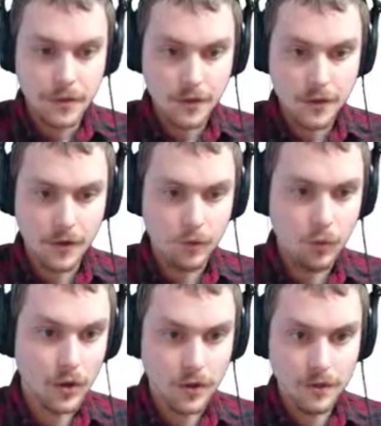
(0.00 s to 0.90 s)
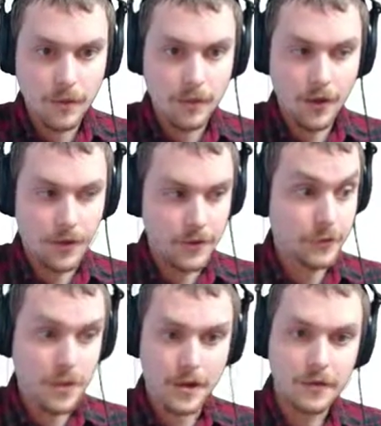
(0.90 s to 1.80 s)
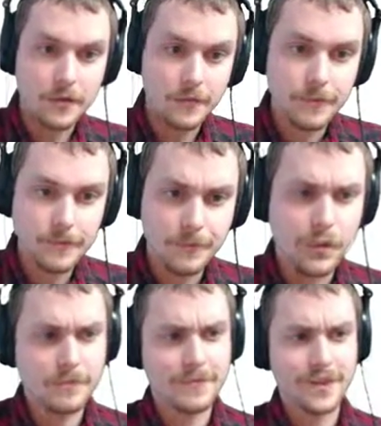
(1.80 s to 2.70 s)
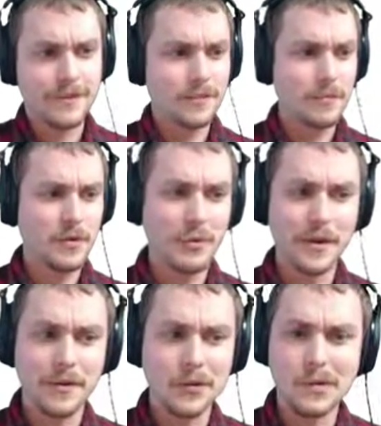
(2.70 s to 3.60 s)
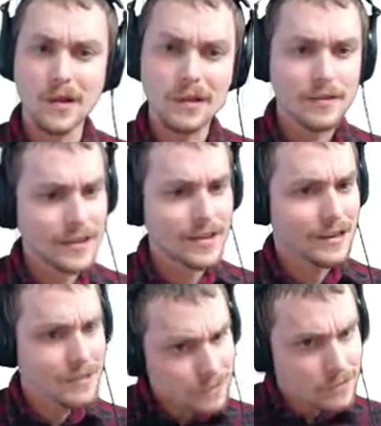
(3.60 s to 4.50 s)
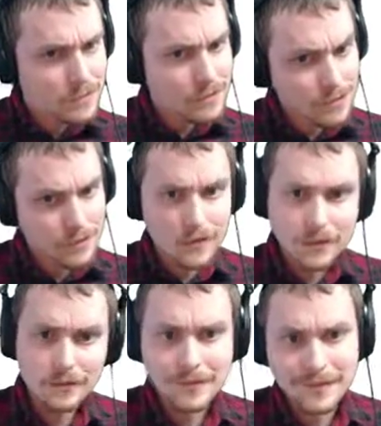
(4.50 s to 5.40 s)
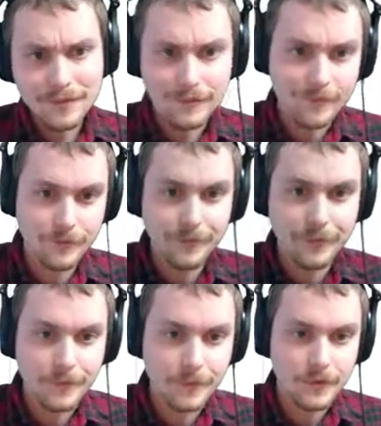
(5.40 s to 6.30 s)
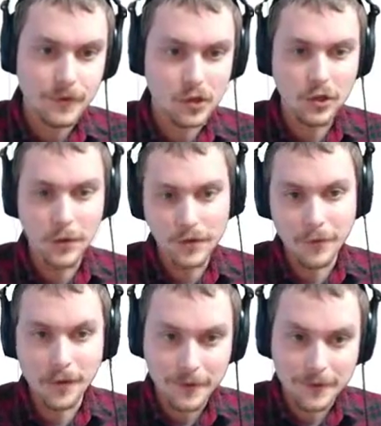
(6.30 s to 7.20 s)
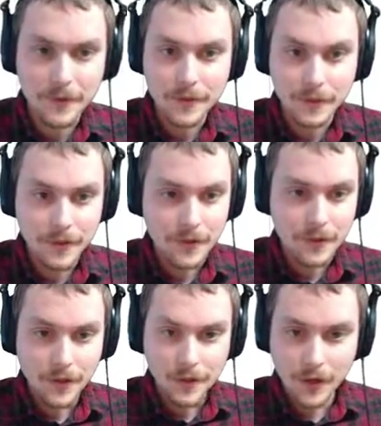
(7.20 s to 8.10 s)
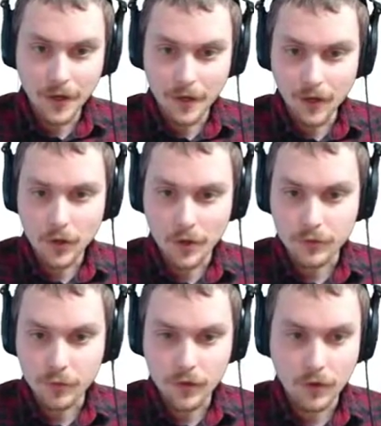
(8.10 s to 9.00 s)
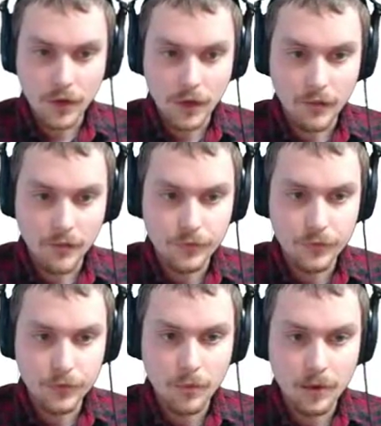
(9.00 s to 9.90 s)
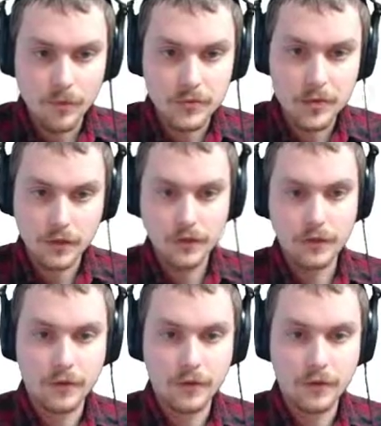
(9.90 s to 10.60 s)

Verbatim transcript: uh, run uh, this command. Well, not that it's going to be run a whole lot, I guess. Uh, could go either way. Uh, okay, so we're going to create a form object.